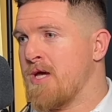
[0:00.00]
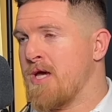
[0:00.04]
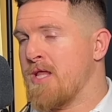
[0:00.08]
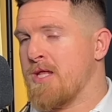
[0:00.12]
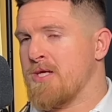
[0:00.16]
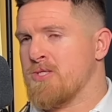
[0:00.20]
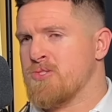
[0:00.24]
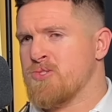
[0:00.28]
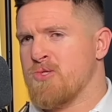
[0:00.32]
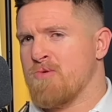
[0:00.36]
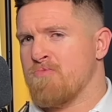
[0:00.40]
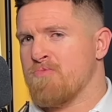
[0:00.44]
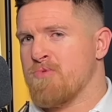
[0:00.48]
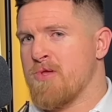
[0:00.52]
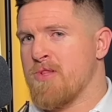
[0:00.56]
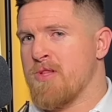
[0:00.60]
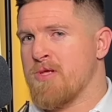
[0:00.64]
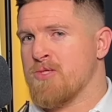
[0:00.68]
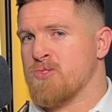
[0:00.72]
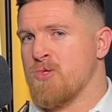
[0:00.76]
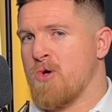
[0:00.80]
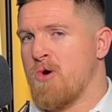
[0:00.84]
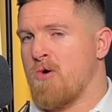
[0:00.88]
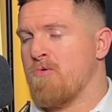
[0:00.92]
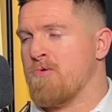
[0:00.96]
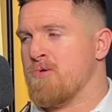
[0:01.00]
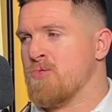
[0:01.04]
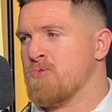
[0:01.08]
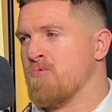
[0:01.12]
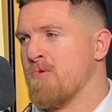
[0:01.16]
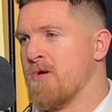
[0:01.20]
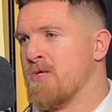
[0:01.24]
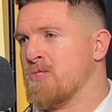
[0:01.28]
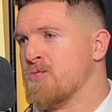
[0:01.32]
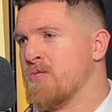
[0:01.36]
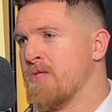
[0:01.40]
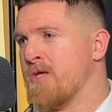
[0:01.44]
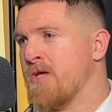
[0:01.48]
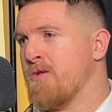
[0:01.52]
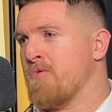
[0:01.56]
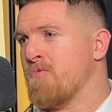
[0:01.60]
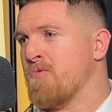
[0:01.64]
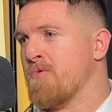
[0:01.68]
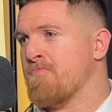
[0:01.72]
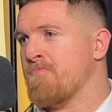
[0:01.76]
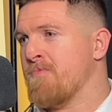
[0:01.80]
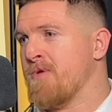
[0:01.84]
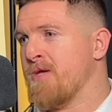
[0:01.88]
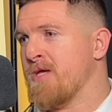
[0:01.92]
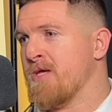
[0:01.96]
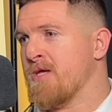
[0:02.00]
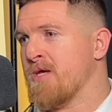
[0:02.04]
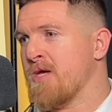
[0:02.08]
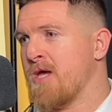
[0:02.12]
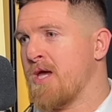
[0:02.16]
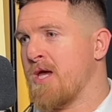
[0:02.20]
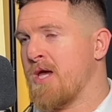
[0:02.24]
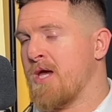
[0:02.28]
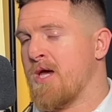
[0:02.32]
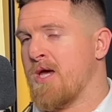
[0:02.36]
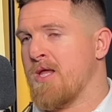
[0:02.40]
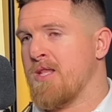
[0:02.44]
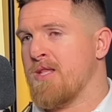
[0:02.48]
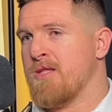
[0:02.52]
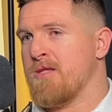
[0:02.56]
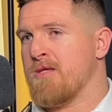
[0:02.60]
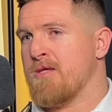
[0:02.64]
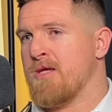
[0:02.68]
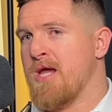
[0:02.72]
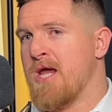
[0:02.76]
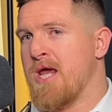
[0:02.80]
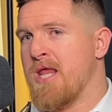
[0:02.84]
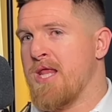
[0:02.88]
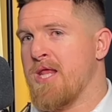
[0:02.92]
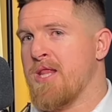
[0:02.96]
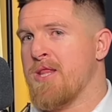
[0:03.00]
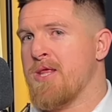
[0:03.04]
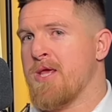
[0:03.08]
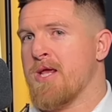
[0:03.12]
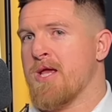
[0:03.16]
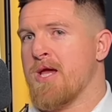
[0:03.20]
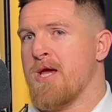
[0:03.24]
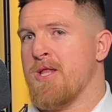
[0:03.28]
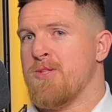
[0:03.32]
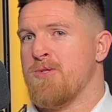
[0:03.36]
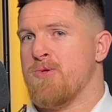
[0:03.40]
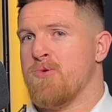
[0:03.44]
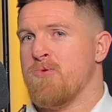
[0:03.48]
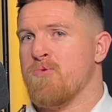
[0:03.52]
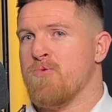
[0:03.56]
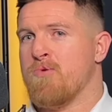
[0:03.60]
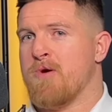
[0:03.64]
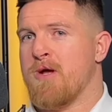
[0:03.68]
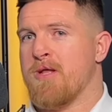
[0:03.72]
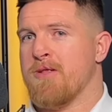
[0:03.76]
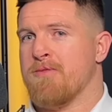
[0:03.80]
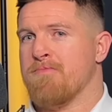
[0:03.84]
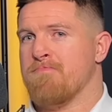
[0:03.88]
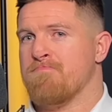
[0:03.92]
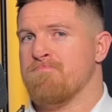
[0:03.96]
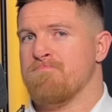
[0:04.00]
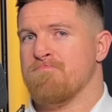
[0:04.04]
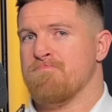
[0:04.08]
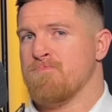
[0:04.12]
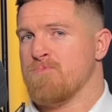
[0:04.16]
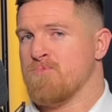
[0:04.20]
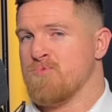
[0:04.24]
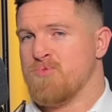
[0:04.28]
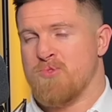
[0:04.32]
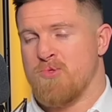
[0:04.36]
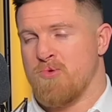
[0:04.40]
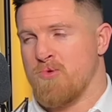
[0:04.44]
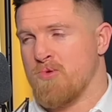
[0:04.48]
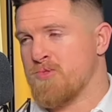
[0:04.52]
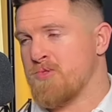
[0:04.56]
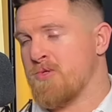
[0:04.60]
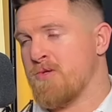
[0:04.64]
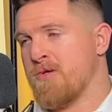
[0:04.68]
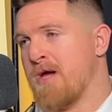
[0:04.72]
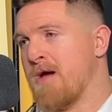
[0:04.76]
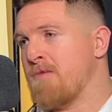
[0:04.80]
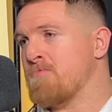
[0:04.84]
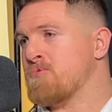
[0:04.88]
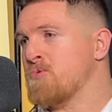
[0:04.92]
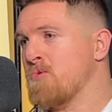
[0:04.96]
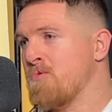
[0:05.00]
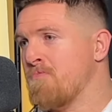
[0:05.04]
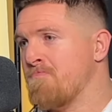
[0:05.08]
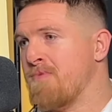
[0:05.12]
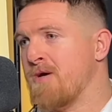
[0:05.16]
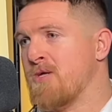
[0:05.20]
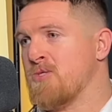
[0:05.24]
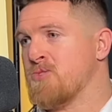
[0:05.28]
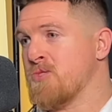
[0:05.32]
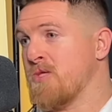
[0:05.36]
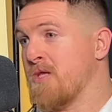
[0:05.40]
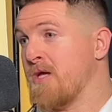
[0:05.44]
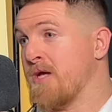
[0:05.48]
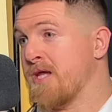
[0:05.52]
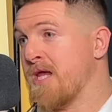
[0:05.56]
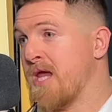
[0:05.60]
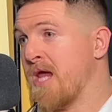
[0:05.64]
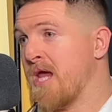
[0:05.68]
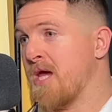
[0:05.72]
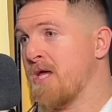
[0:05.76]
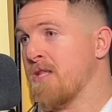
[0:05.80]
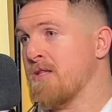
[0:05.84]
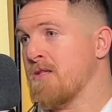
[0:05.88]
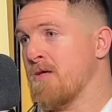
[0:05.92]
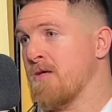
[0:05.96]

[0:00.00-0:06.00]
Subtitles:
And that's something that's always resonated with me. And anything I do, I do it to the absolute best that I can.